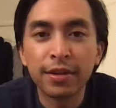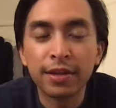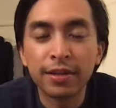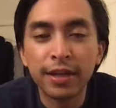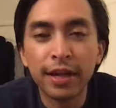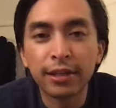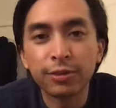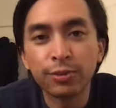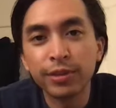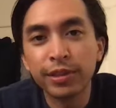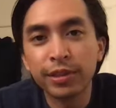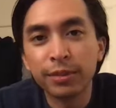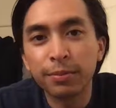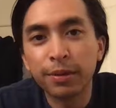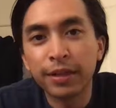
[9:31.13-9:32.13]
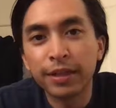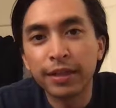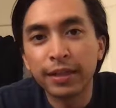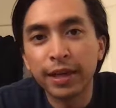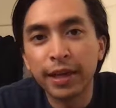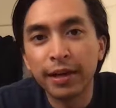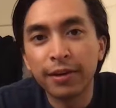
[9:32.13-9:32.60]
Dax was
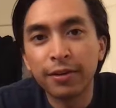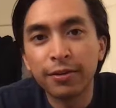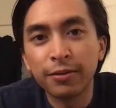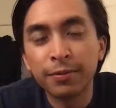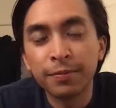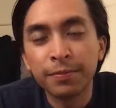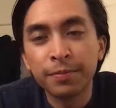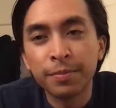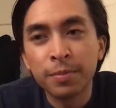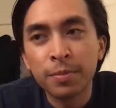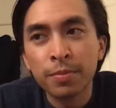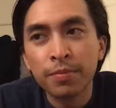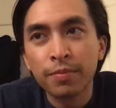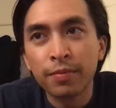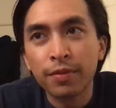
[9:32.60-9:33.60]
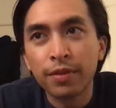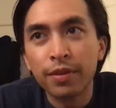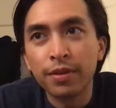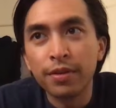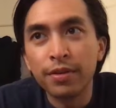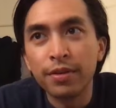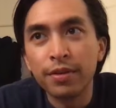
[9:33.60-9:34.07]
explaining how
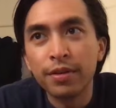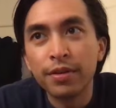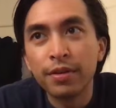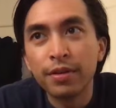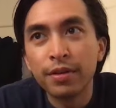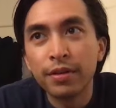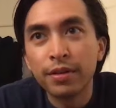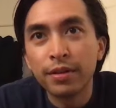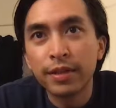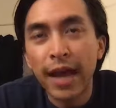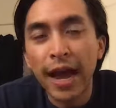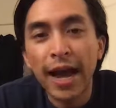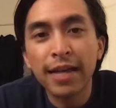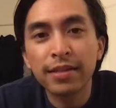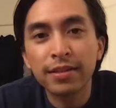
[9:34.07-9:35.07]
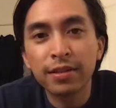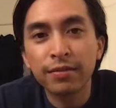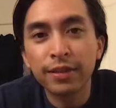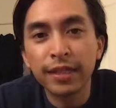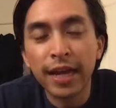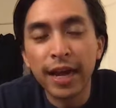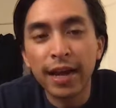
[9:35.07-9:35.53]
the task of
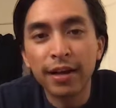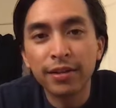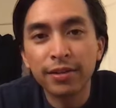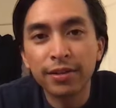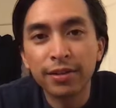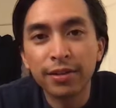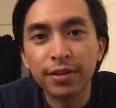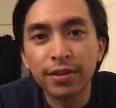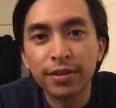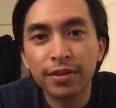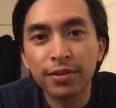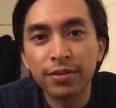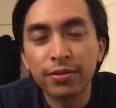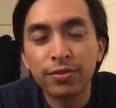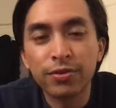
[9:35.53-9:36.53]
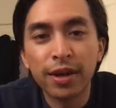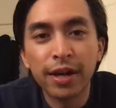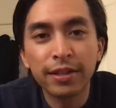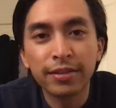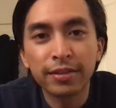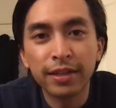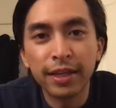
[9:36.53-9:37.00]
an actor is to try
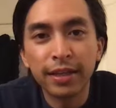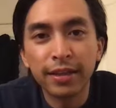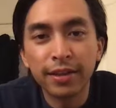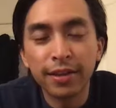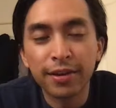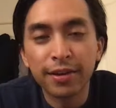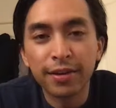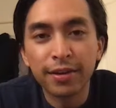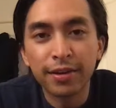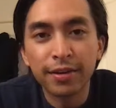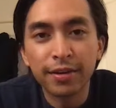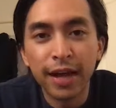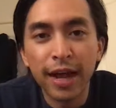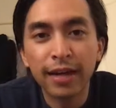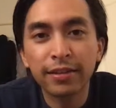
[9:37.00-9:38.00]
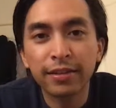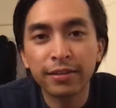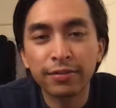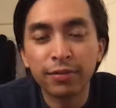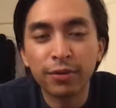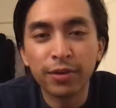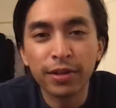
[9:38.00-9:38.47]
to get their acting
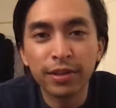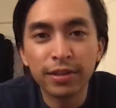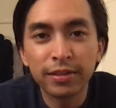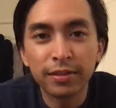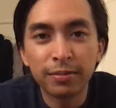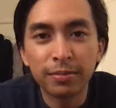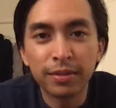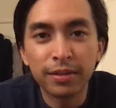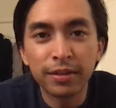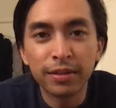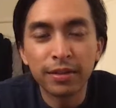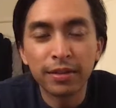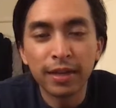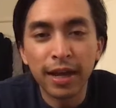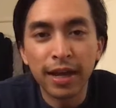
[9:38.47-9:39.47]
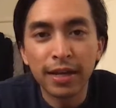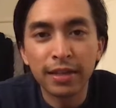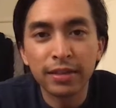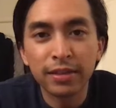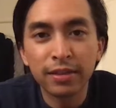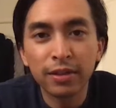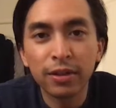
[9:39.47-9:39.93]
voice to be
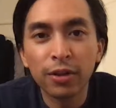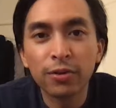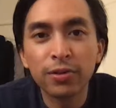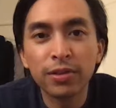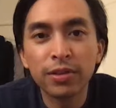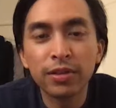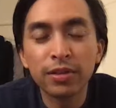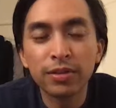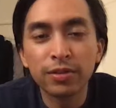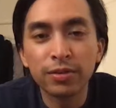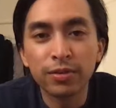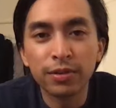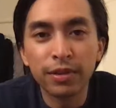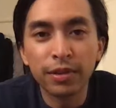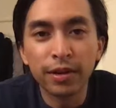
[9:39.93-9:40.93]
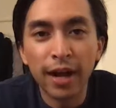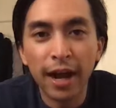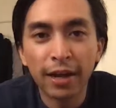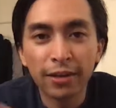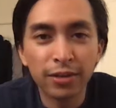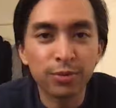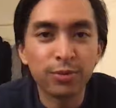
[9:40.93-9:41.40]
as close to their
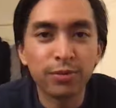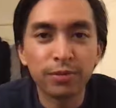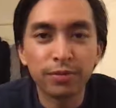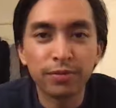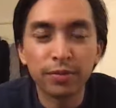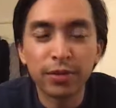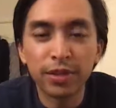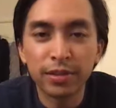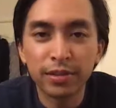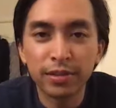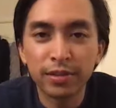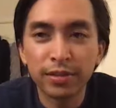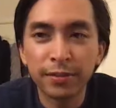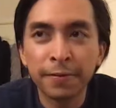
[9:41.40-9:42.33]
actual voice.